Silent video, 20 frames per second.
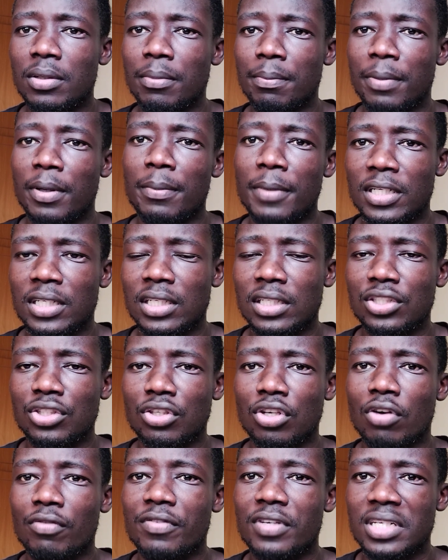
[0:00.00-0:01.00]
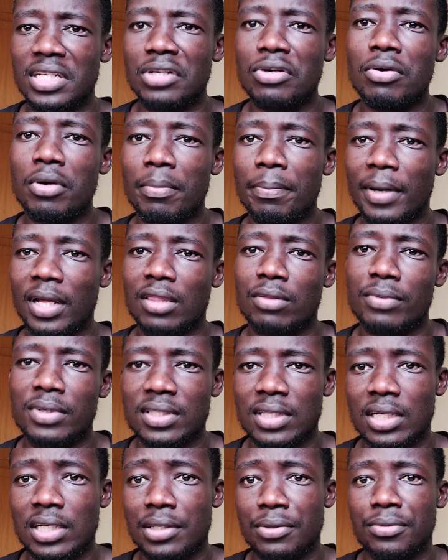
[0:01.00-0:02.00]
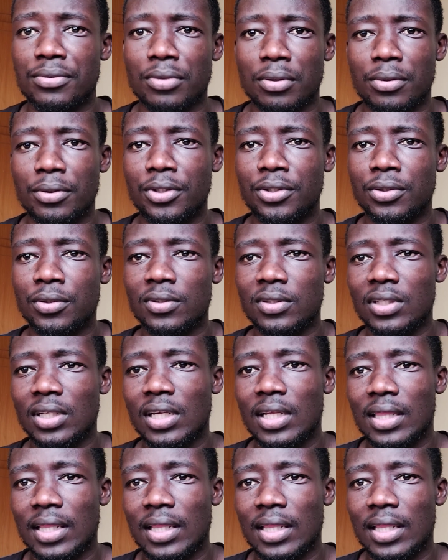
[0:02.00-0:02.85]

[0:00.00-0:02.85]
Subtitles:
implementation of new pathways and new solutions